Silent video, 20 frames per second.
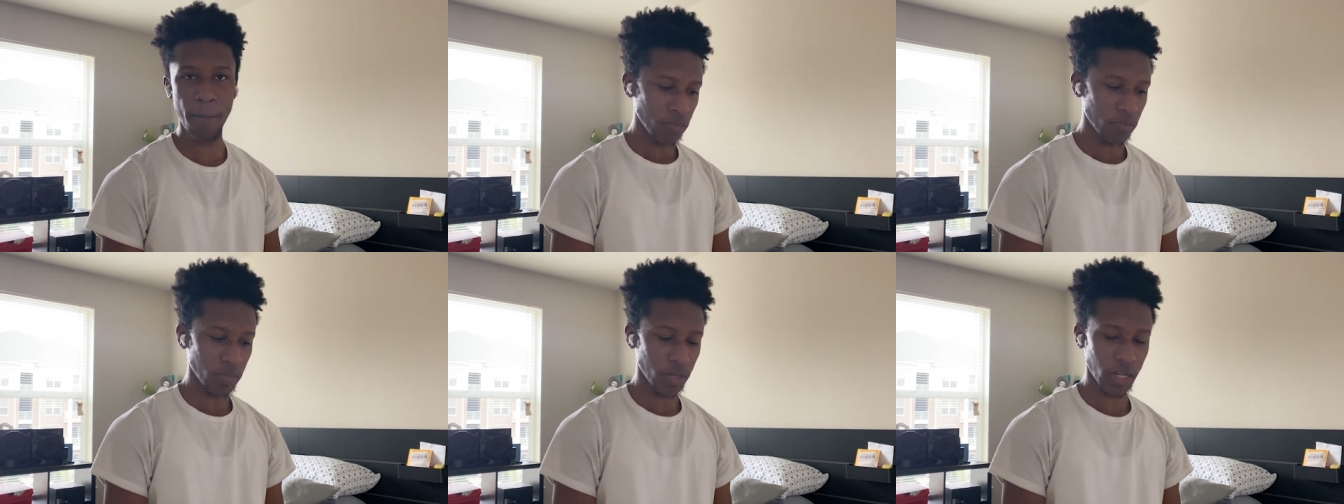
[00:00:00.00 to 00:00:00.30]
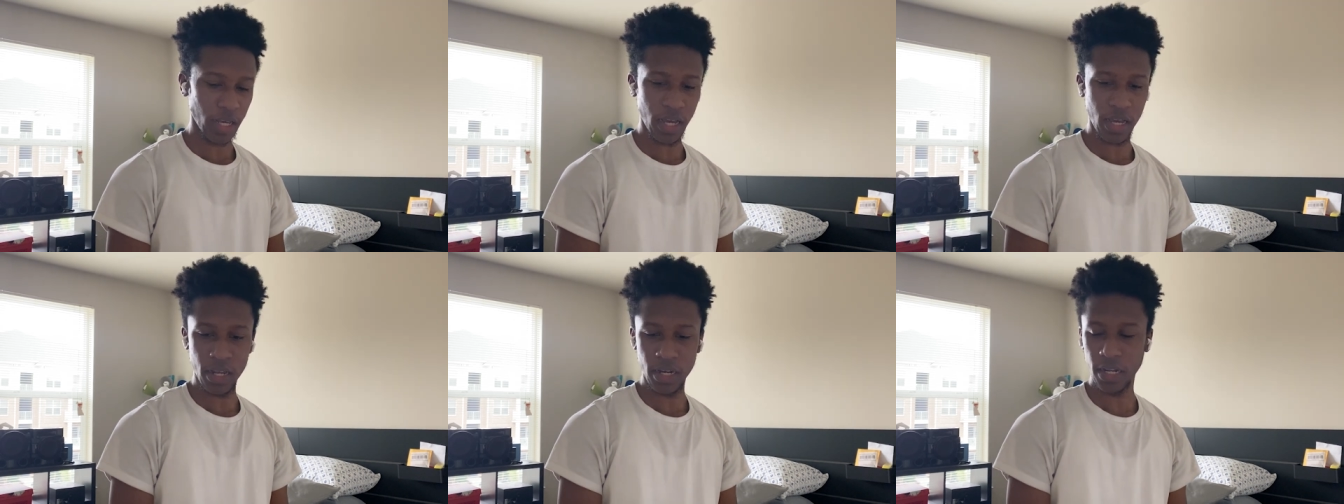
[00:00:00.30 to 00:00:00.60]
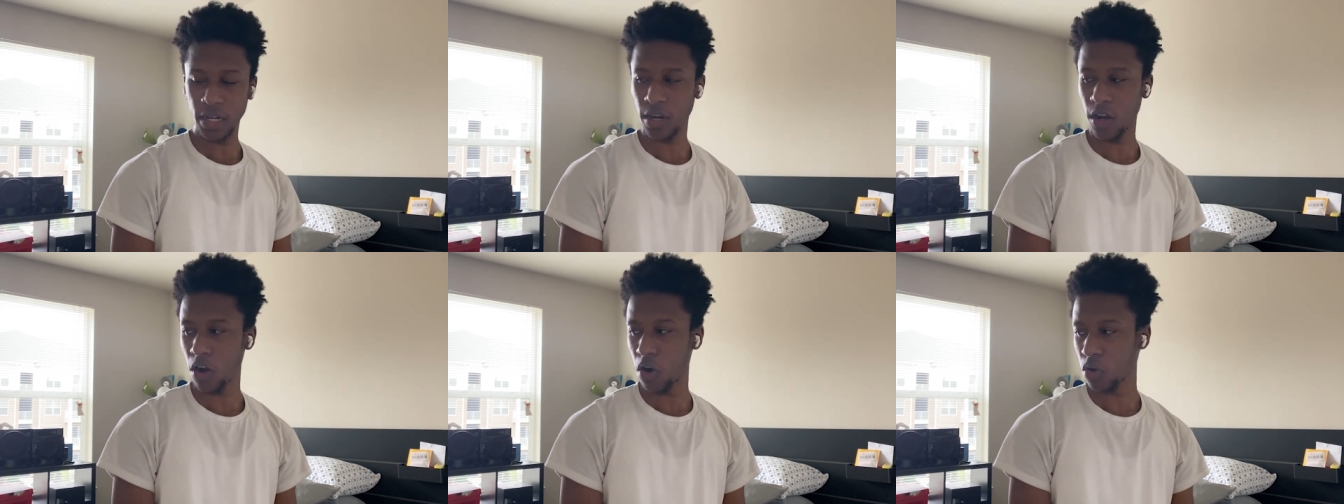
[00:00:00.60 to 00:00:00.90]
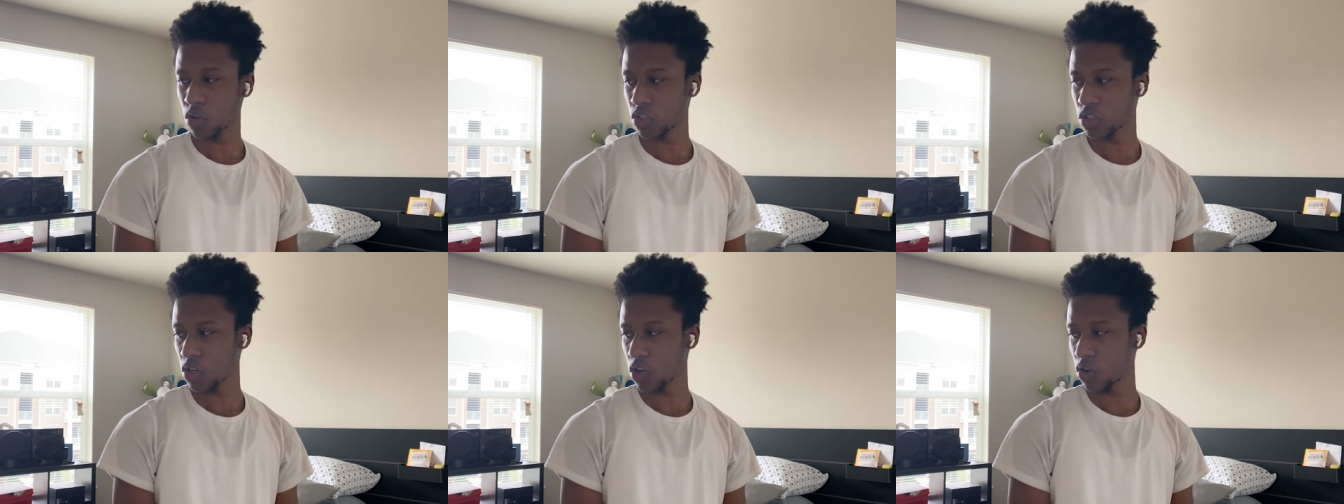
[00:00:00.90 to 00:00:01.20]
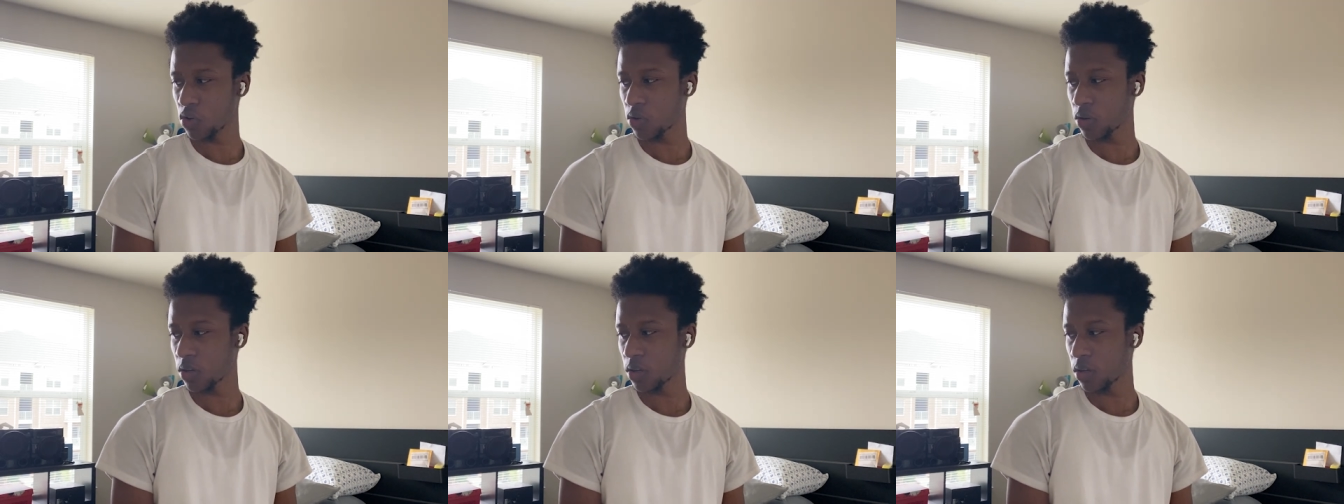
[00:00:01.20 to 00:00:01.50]
But yeah, and then
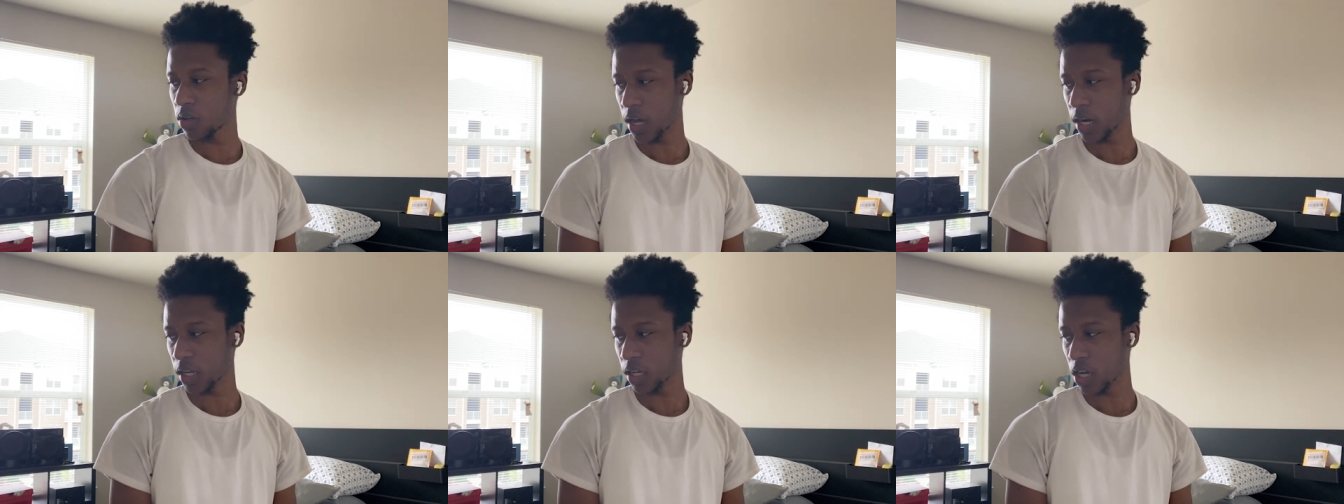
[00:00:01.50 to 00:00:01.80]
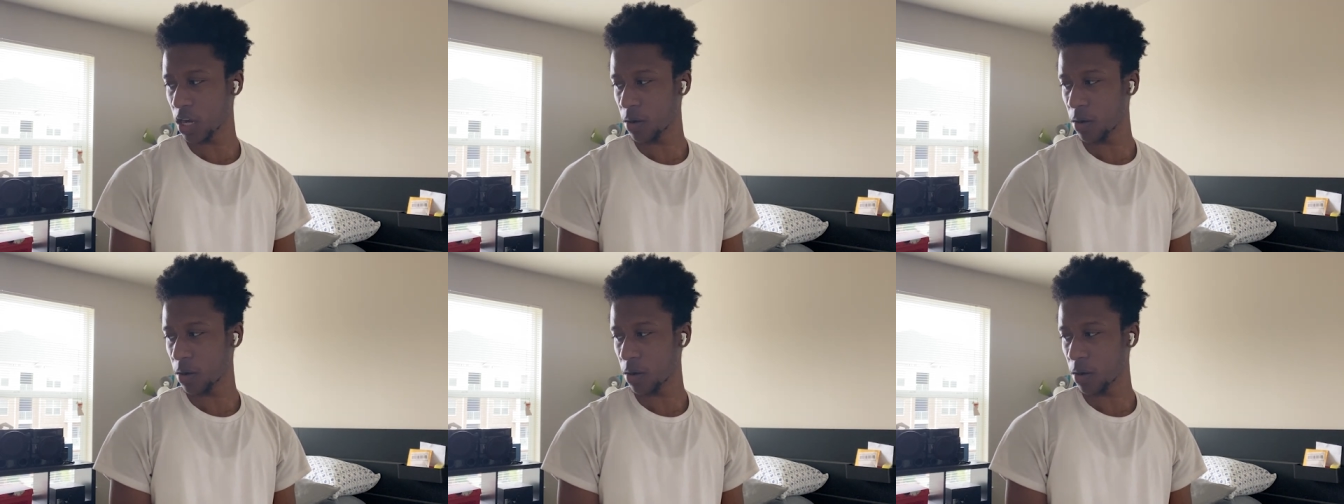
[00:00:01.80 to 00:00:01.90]
also got a